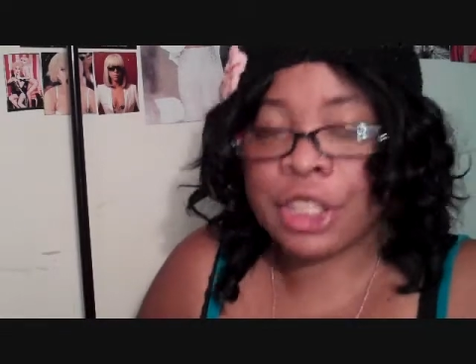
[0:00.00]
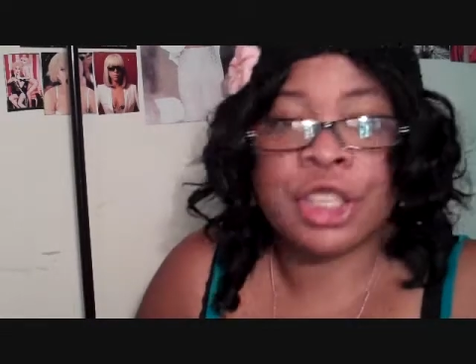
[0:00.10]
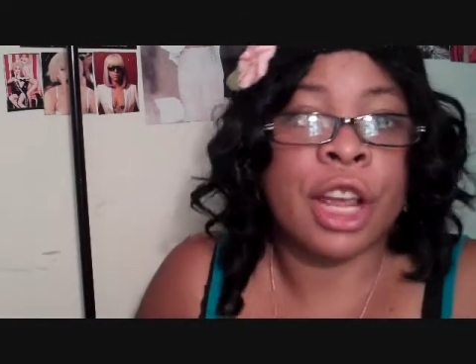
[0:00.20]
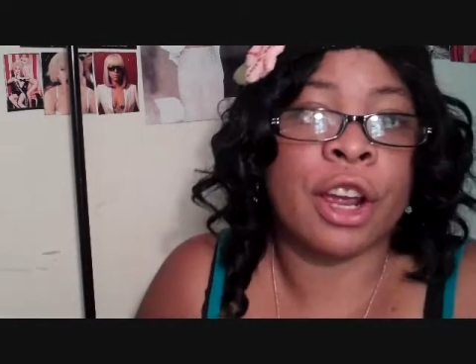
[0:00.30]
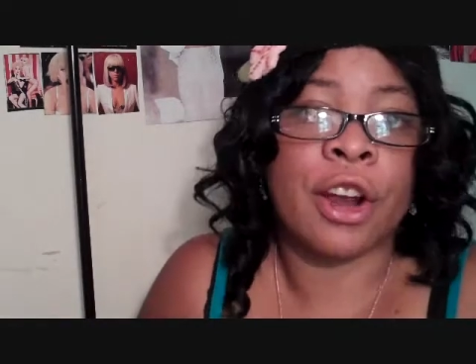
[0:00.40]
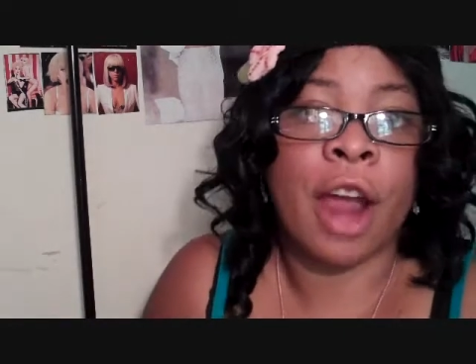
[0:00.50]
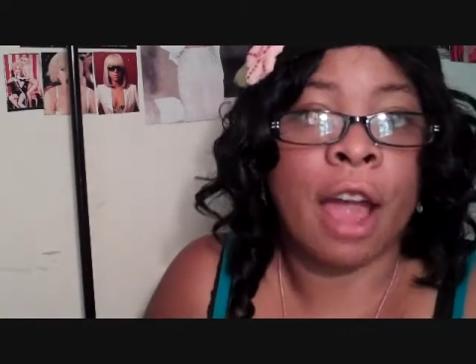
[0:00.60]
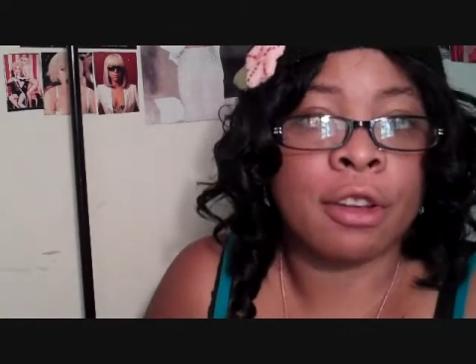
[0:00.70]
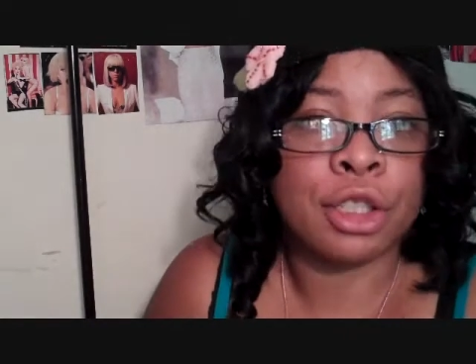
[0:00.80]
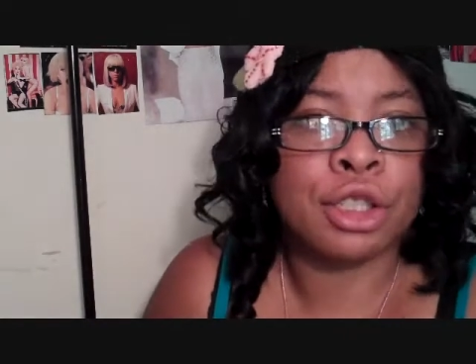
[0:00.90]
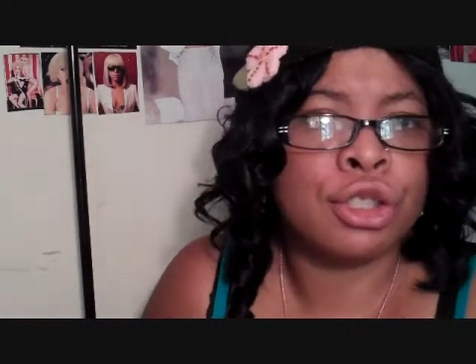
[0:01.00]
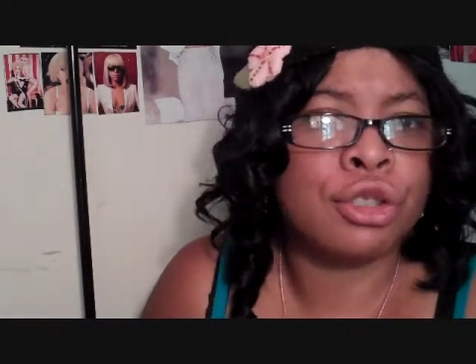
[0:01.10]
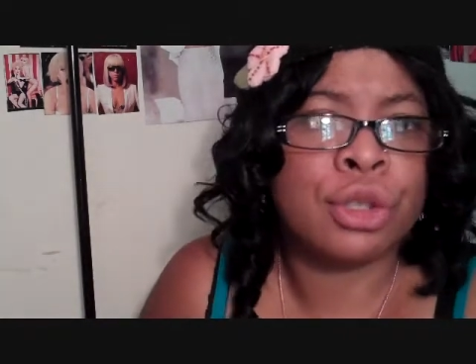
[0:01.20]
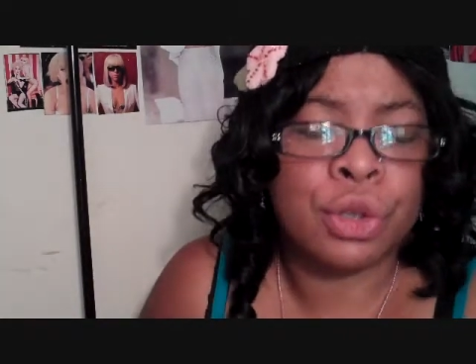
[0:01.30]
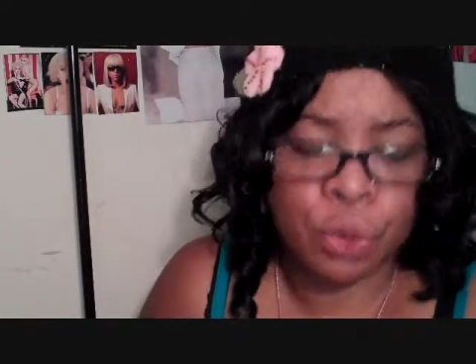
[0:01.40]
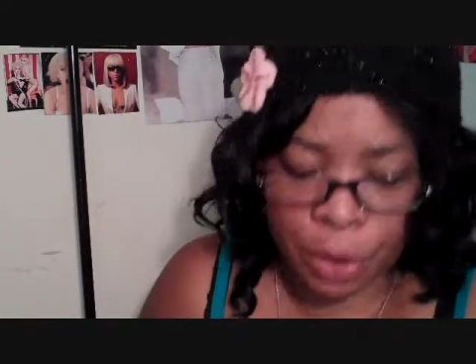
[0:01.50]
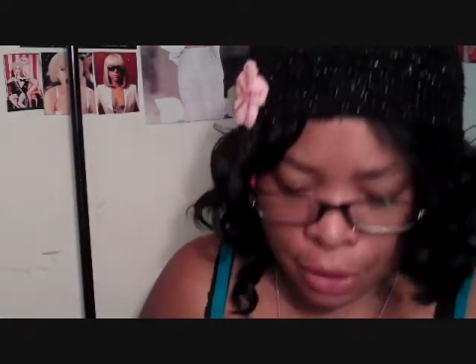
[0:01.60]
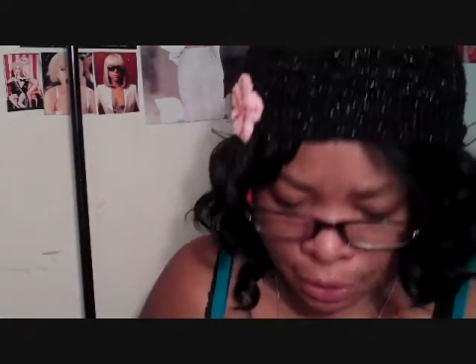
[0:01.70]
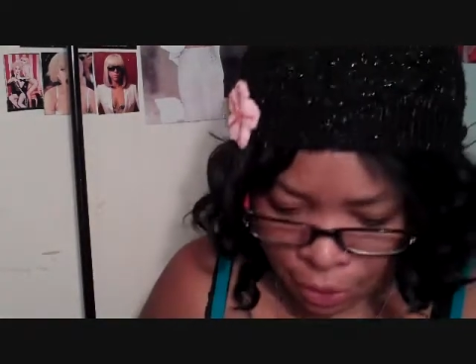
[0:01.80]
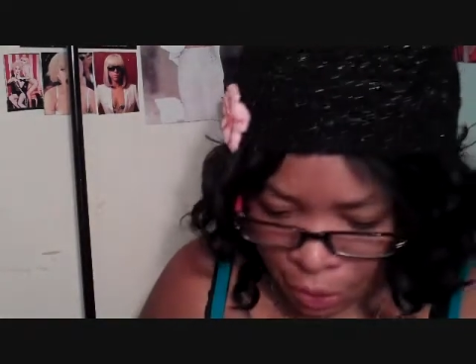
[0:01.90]
Check her out. She's the
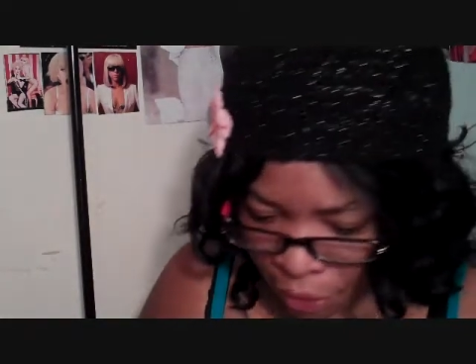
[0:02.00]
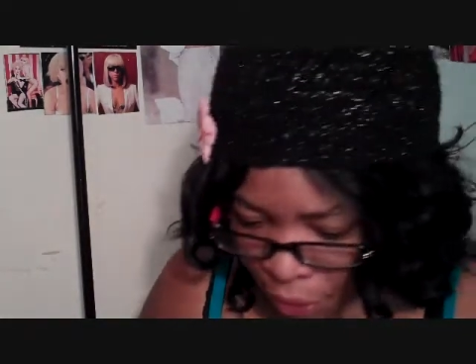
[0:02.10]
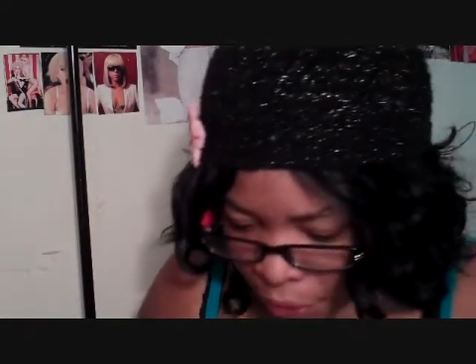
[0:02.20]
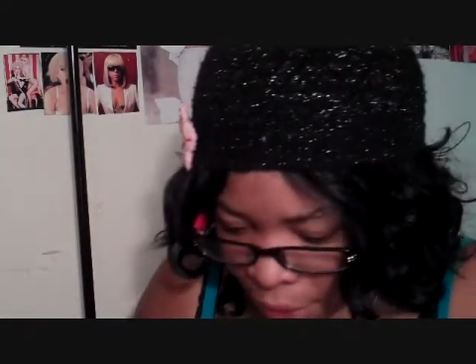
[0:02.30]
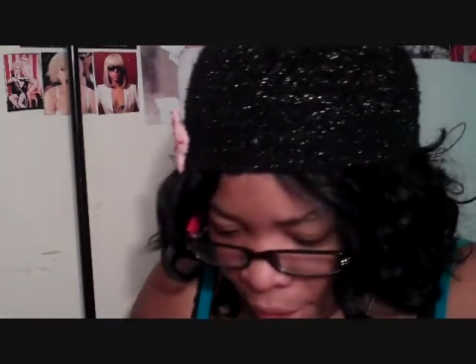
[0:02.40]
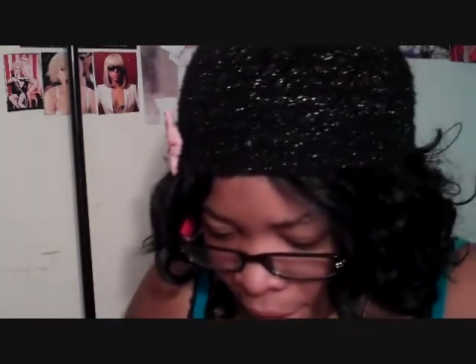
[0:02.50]
sweetest girl.